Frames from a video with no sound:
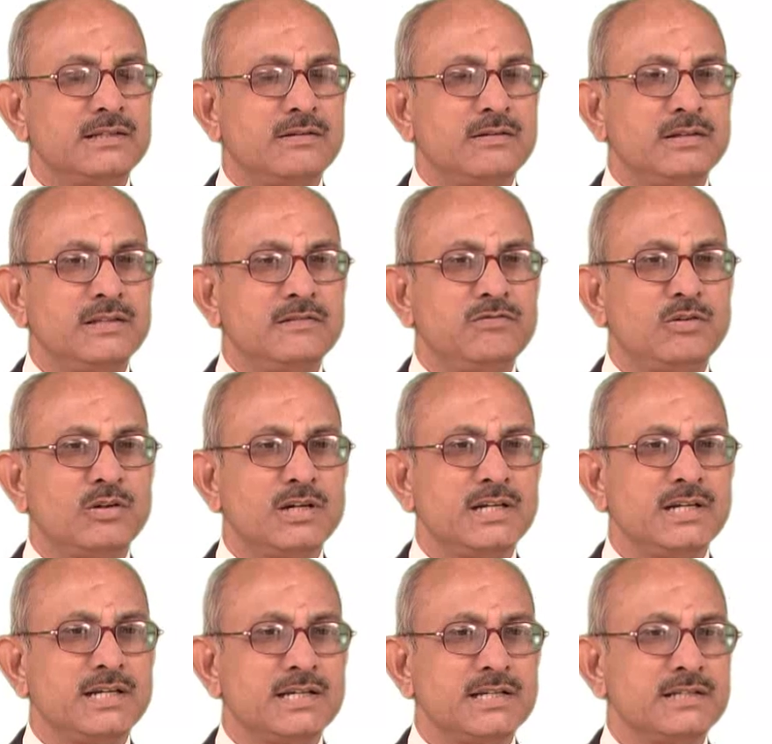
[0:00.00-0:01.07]
called the foreign
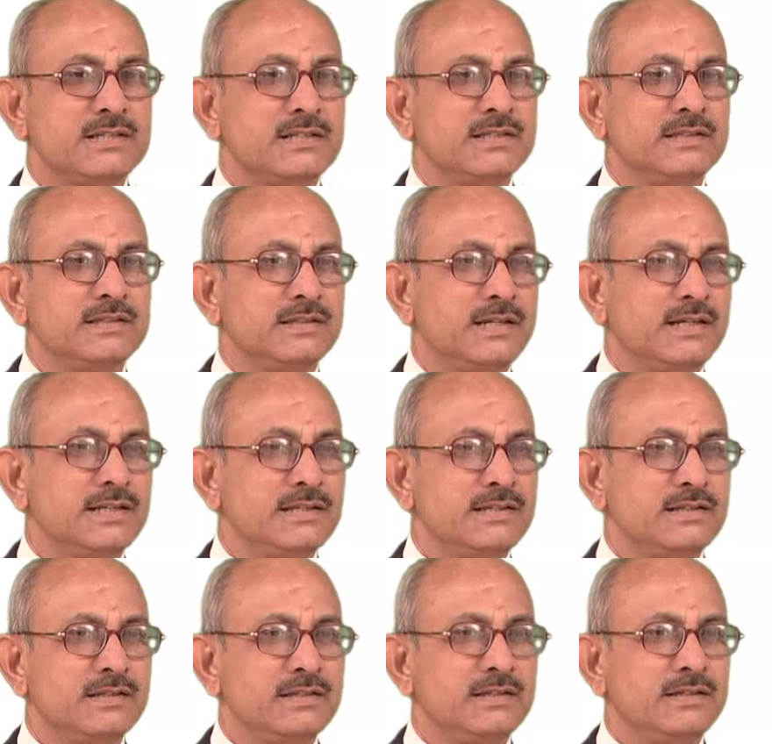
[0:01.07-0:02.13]
currency. That
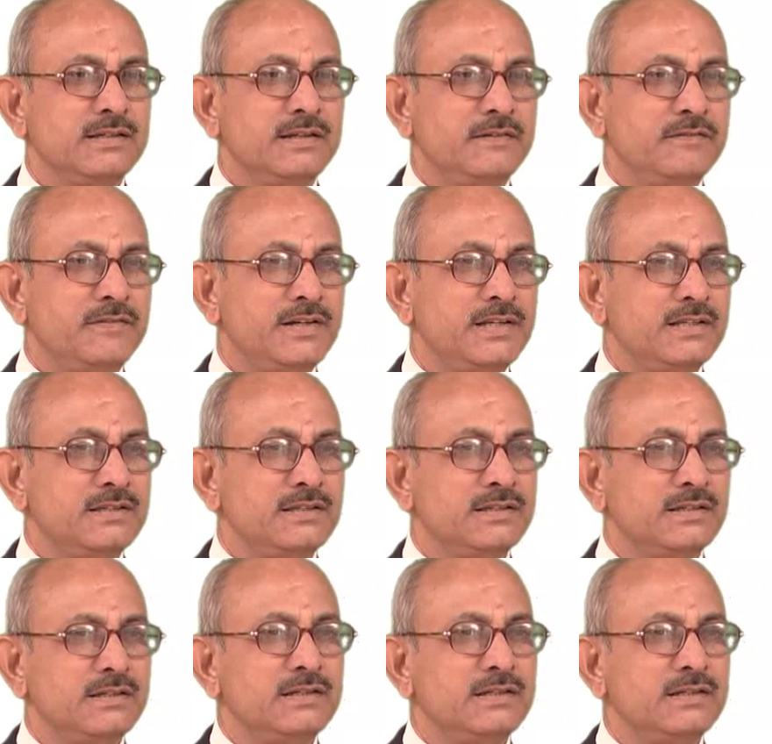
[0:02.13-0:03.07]
is, if it is